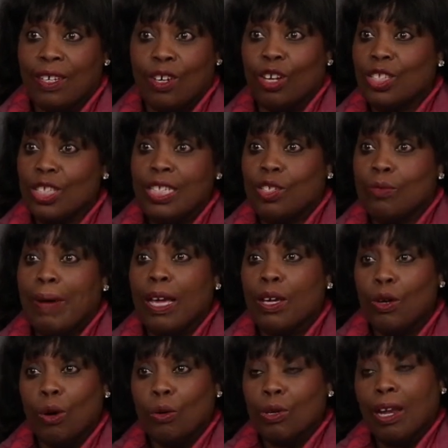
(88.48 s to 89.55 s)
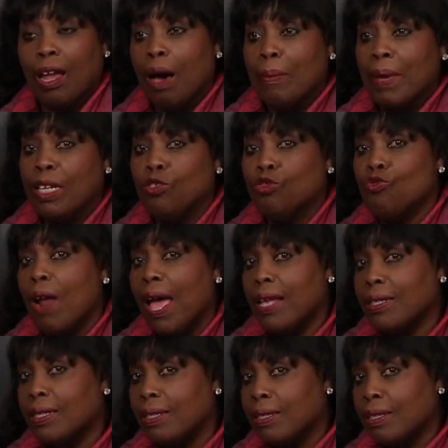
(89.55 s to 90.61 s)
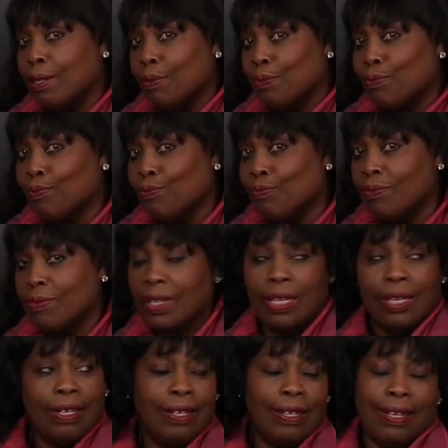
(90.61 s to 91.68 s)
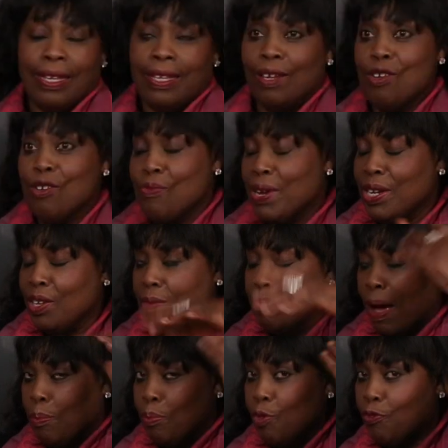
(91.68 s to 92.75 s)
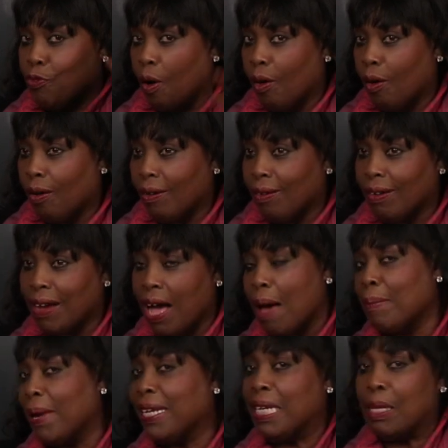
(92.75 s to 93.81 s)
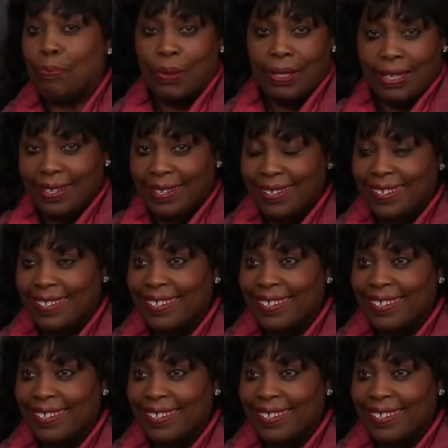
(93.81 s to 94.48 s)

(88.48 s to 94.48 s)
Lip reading: got into my gold lame dress. Erwin did my bouffant and my lippy.